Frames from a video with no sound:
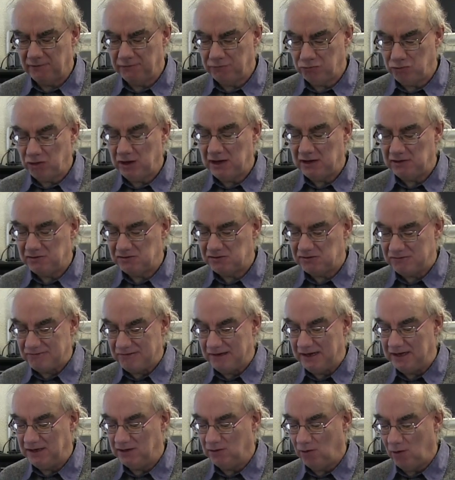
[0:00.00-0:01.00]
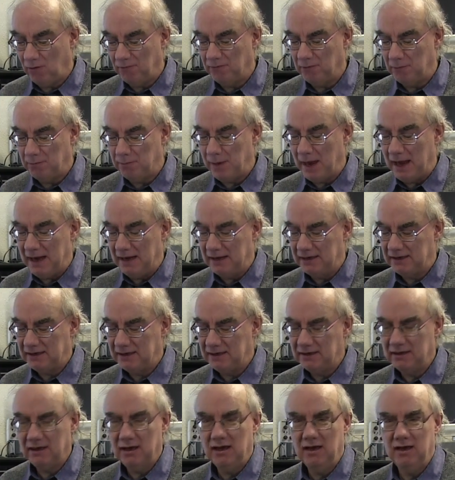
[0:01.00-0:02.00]
a 3-inch screen on the
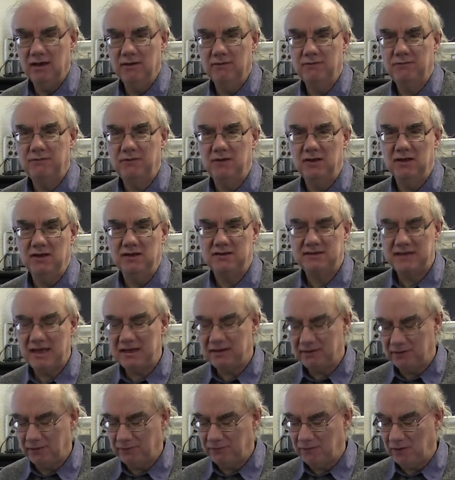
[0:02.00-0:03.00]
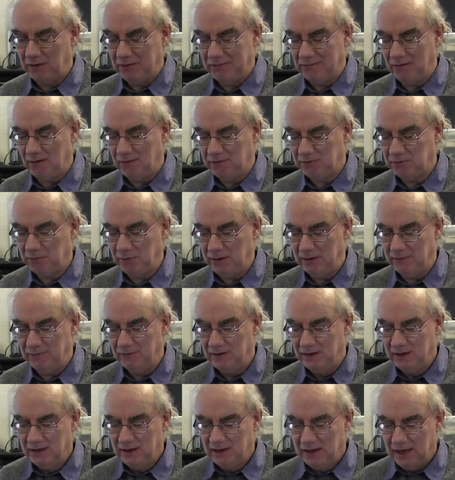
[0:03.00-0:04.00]
back for taking your photographs with.
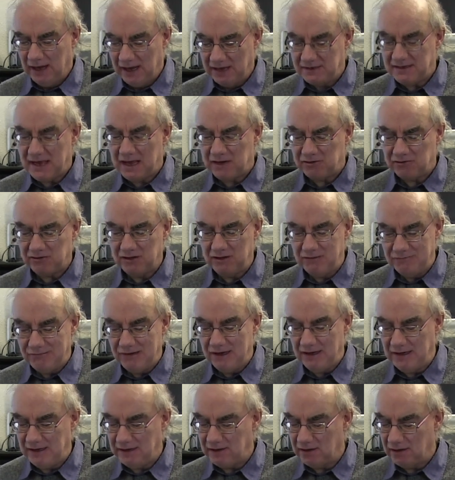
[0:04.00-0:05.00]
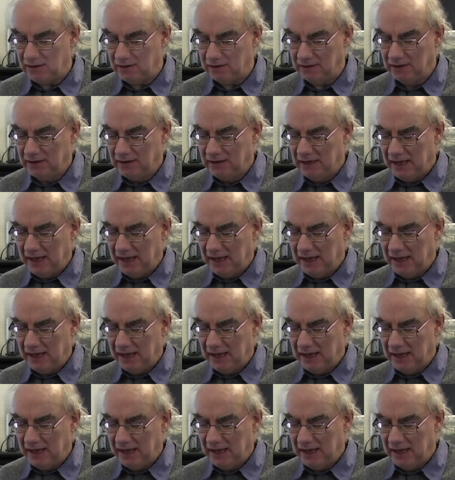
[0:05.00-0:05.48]
It's actually really good.